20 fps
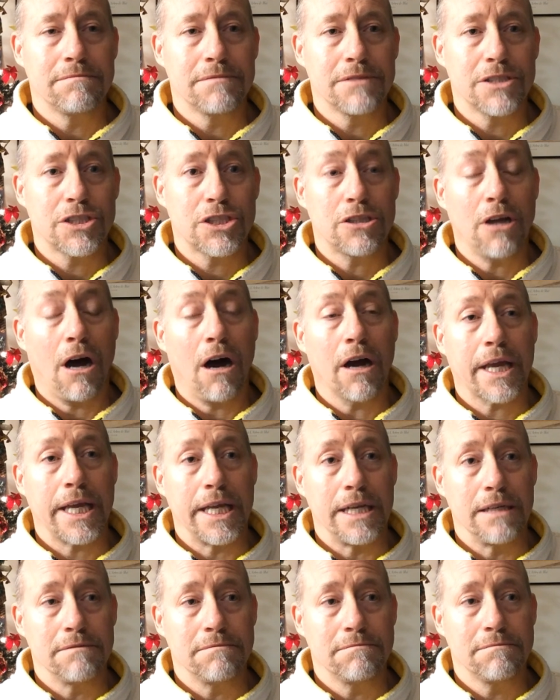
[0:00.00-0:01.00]

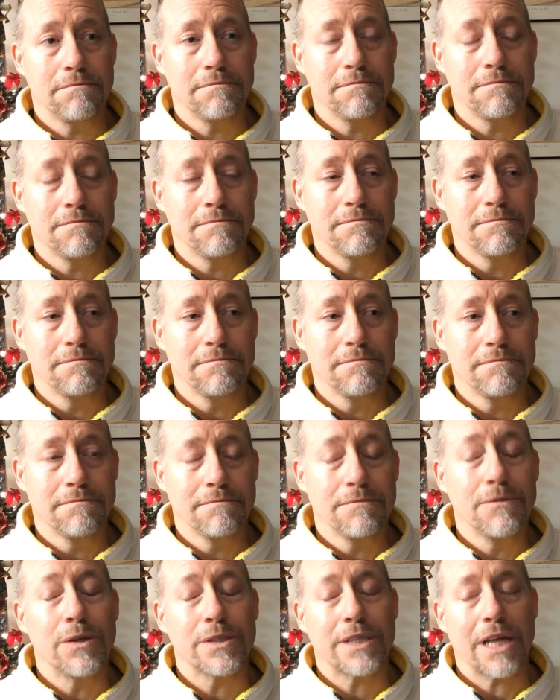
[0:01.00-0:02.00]
stalking,
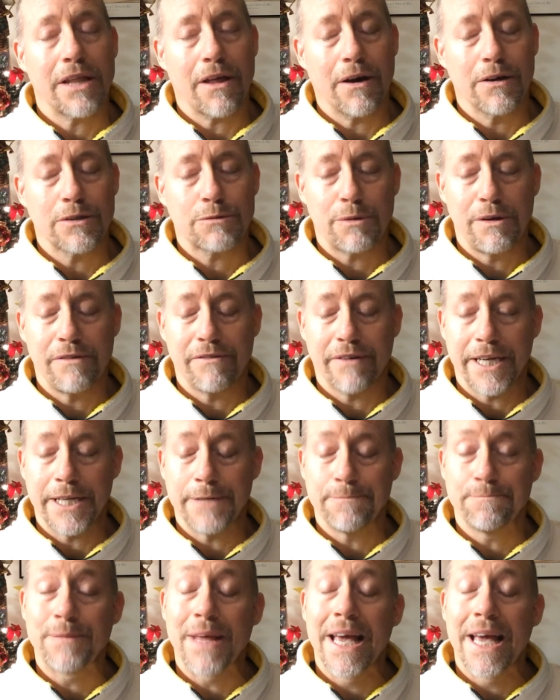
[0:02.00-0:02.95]
which I thought was pretty funny.